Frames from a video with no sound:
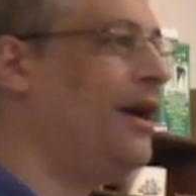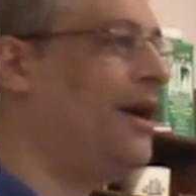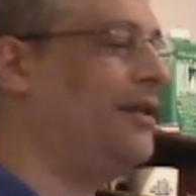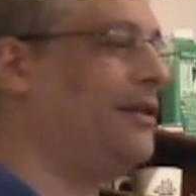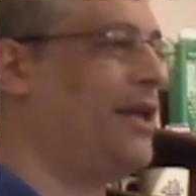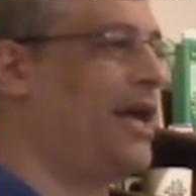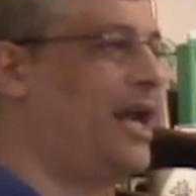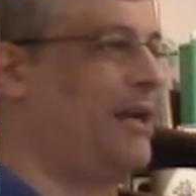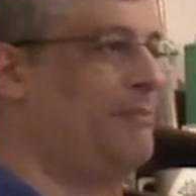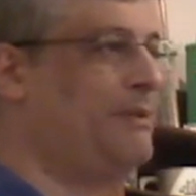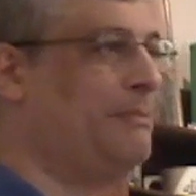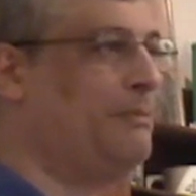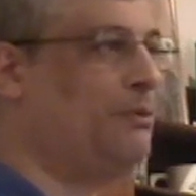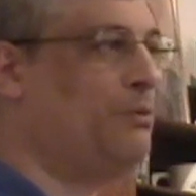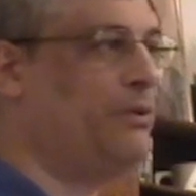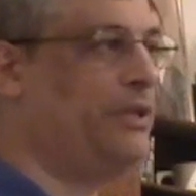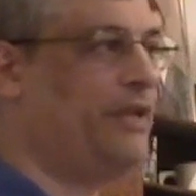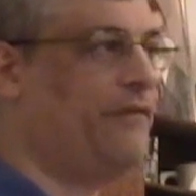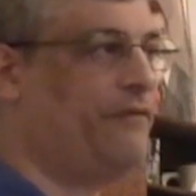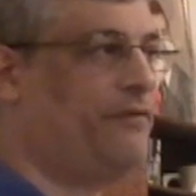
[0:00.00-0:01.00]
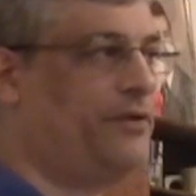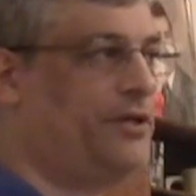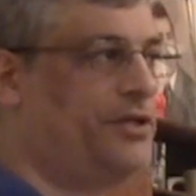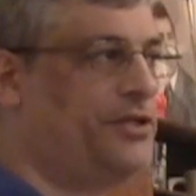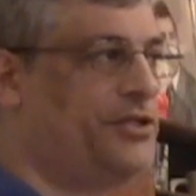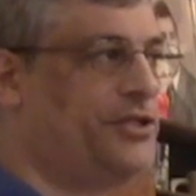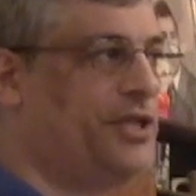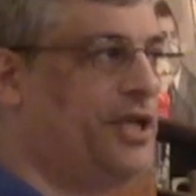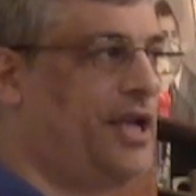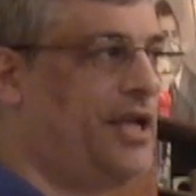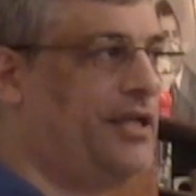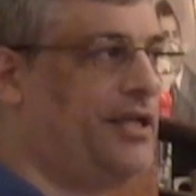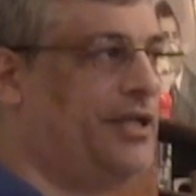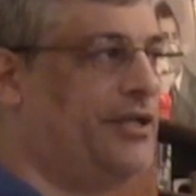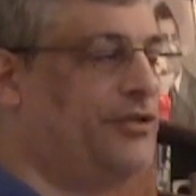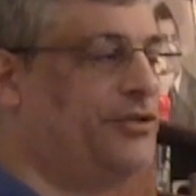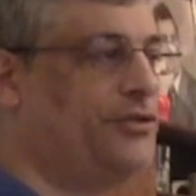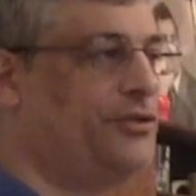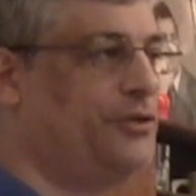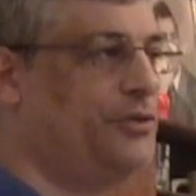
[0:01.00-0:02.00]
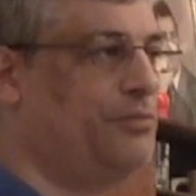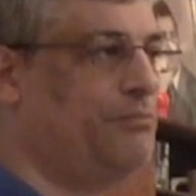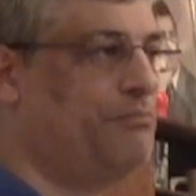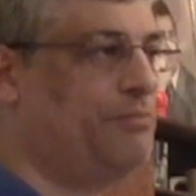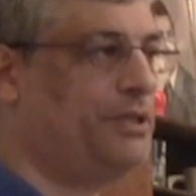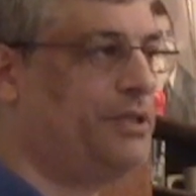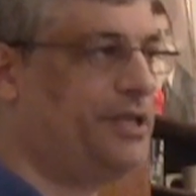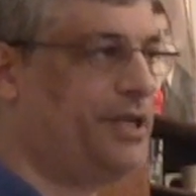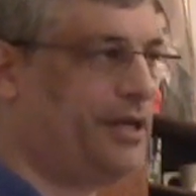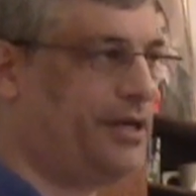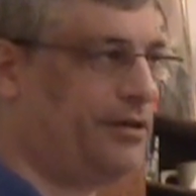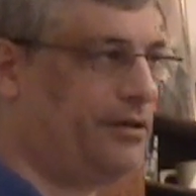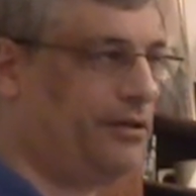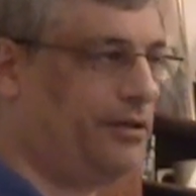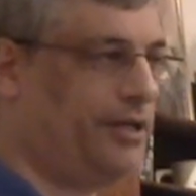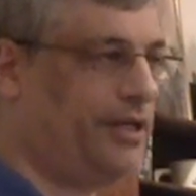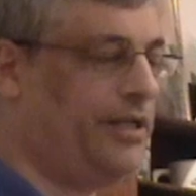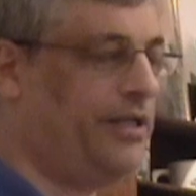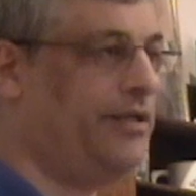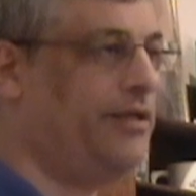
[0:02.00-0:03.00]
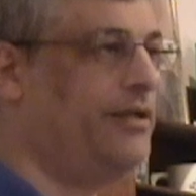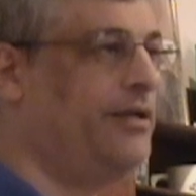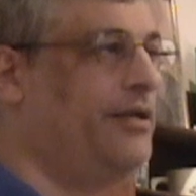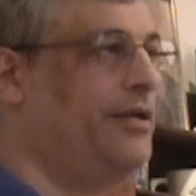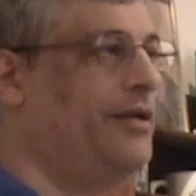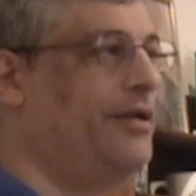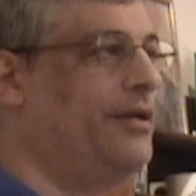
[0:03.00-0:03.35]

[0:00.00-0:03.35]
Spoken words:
A lot of people, when they first get into particularly